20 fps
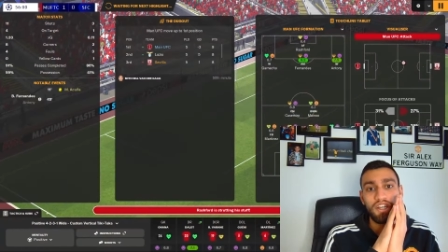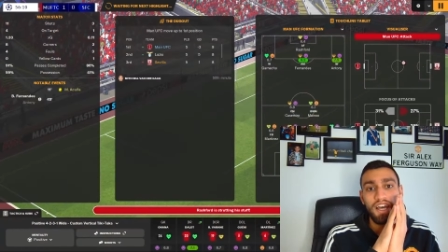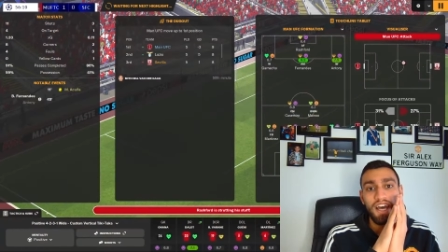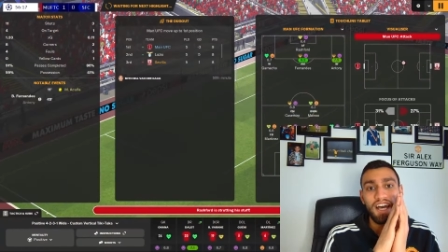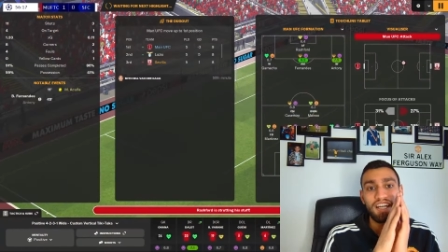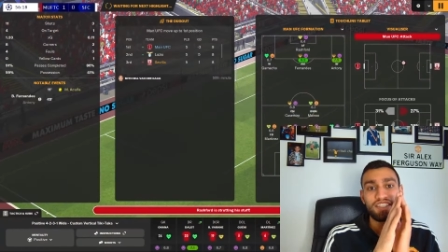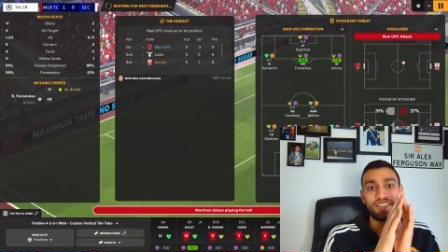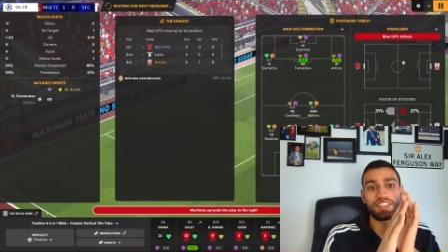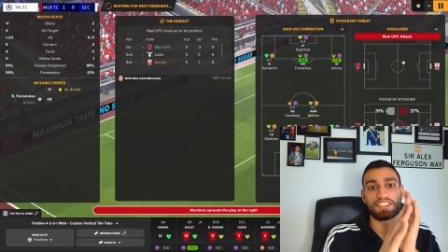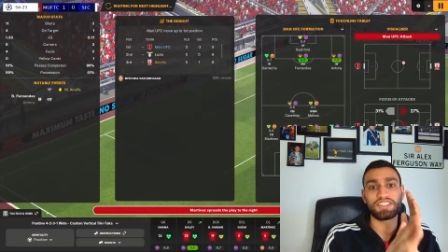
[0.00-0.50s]

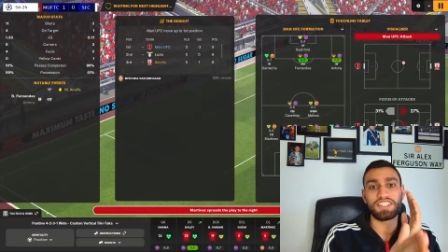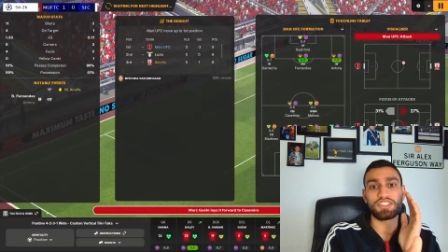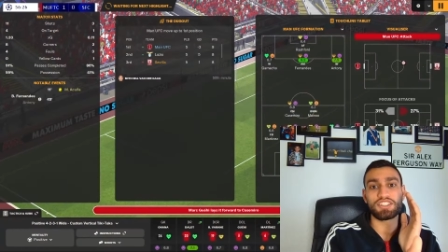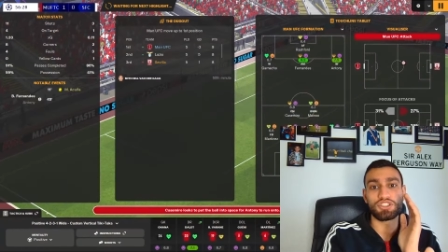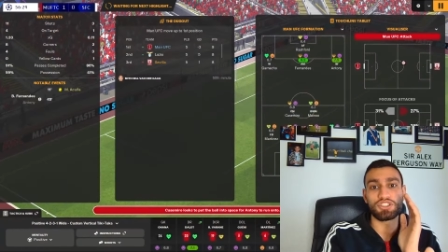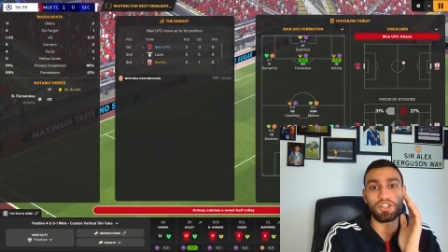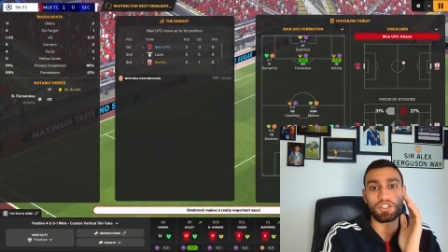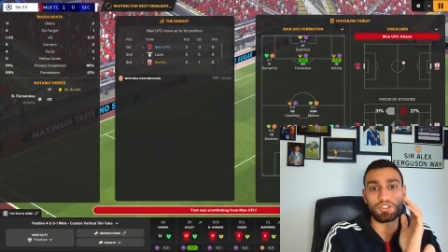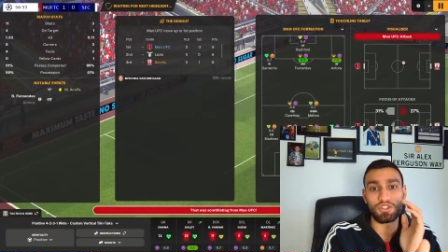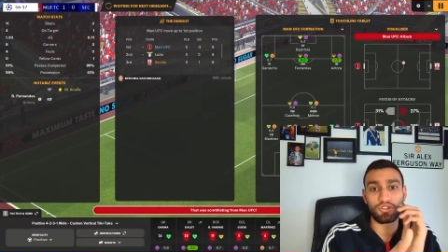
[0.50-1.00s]
As it stands,
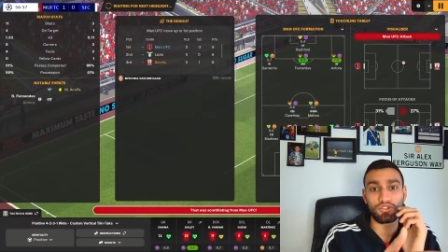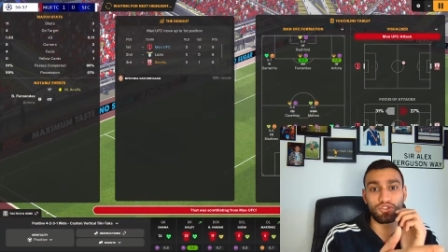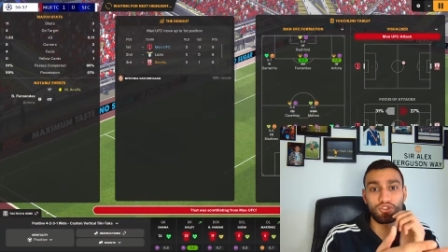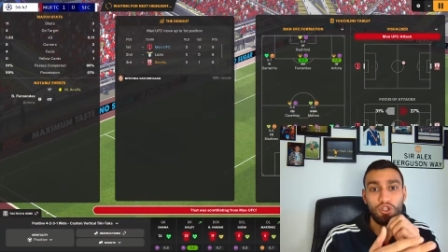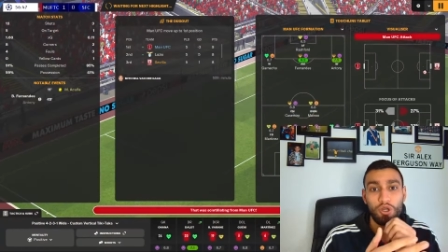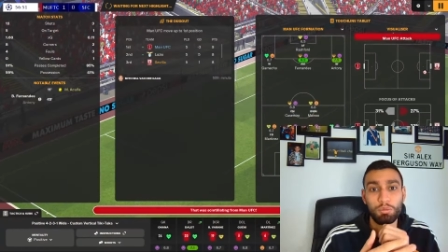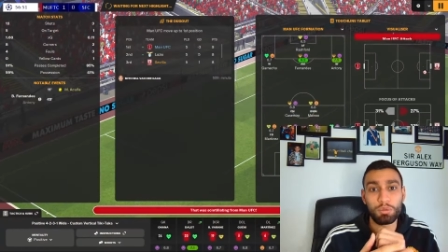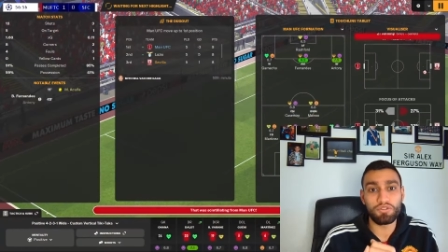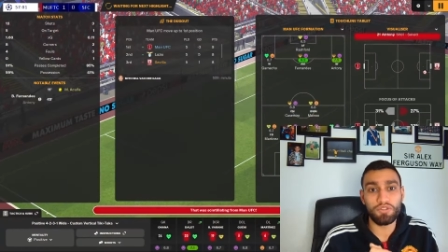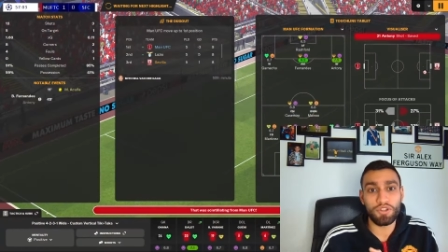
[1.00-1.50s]
United are
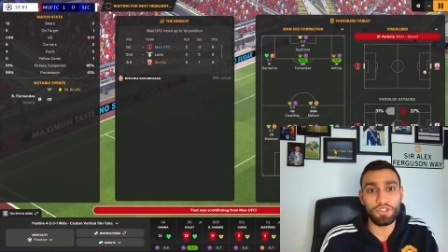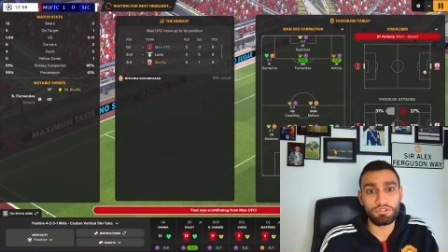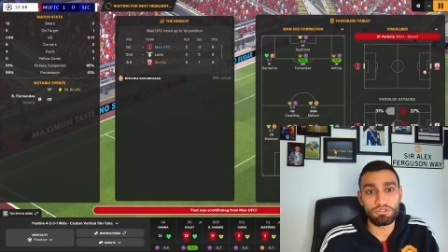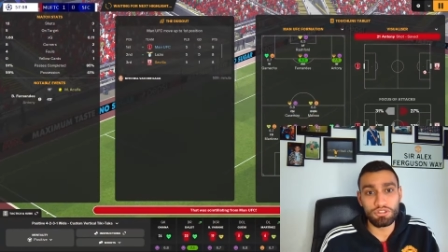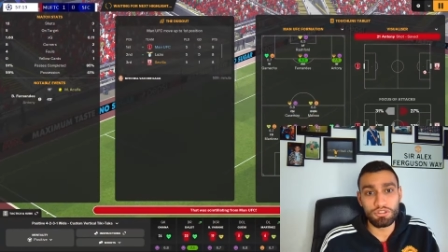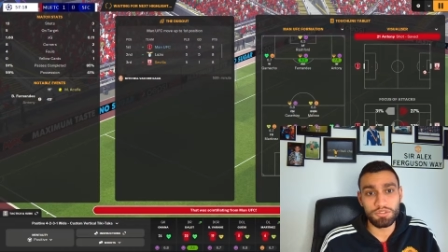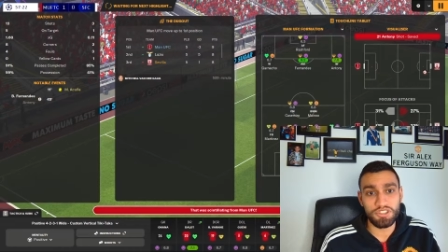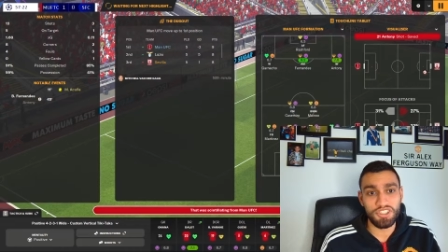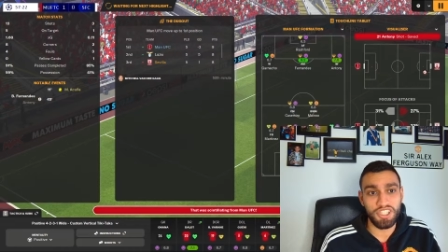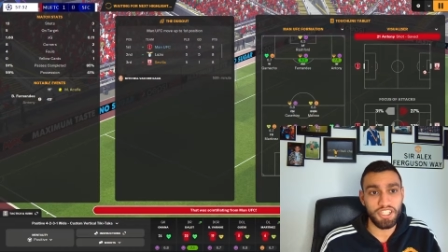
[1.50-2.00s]
top of the
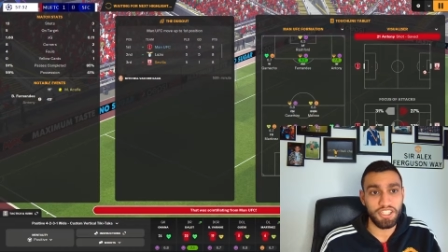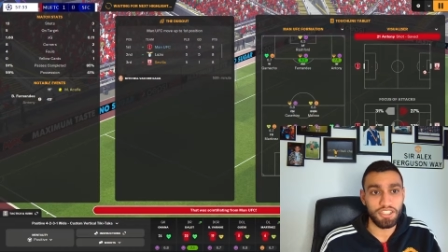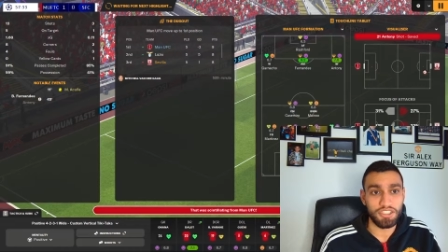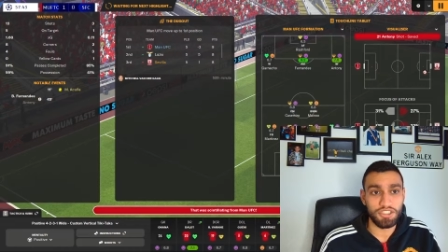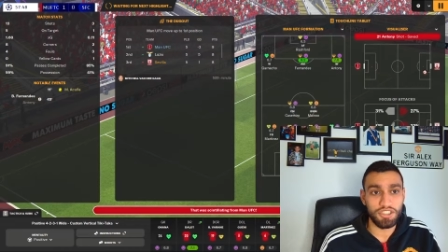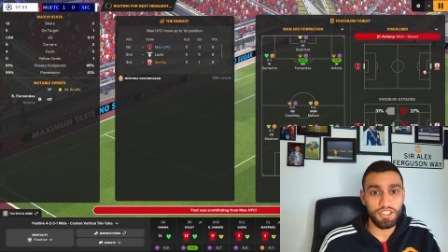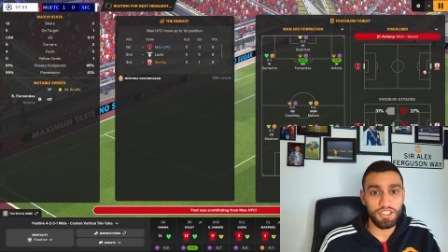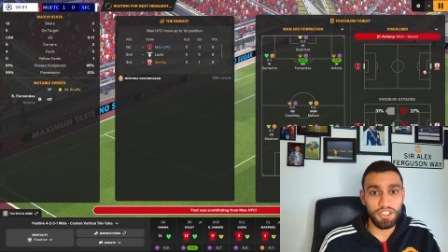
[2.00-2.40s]
group stage.